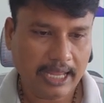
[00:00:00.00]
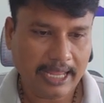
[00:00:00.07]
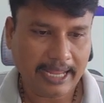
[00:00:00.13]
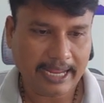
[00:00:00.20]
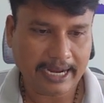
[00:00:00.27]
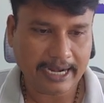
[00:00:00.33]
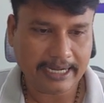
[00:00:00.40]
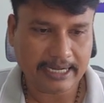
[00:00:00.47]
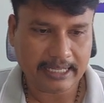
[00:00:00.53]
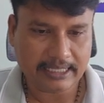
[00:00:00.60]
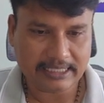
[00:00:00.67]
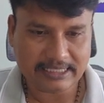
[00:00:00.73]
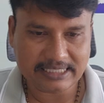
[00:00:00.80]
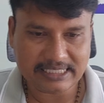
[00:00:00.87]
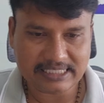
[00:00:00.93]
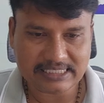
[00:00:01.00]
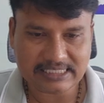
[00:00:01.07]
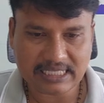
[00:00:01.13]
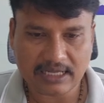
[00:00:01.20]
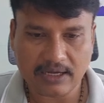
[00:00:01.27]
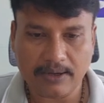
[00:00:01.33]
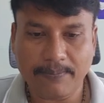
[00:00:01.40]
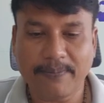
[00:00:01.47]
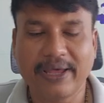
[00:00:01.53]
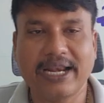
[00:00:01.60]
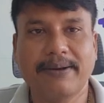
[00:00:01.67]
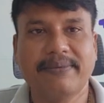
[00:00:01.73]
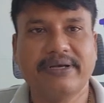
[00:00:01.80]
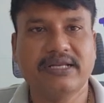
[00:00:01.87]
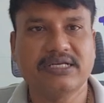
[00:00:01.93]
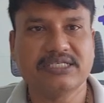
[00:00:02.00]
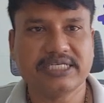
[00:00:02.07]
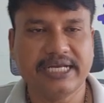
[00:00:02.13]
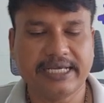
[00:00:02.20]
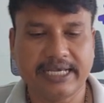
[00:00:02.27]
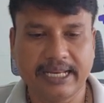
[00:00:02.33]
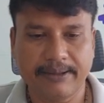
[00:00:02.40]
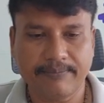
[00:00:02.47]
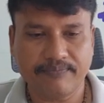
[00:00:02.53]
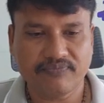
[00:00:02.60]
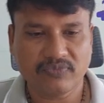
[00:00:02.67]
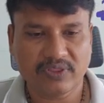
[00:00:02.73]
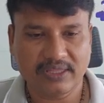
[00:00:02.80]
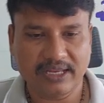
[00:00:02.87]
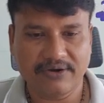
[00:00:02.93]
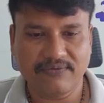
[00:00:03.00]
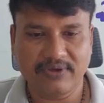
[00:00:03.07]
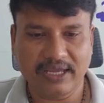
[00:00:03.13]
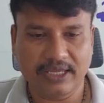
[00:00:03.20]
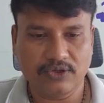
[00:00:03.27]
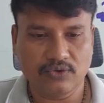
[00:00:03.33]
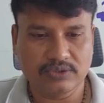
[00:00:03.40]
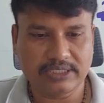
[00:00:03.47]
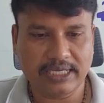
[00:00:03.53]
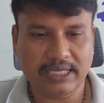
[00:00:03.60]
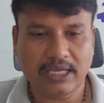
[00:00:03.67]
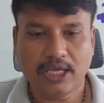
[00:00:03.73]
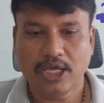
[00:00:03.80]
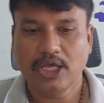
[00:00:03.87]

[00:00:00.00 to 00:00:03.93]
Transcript: and this is the parameter sheet name that we are using.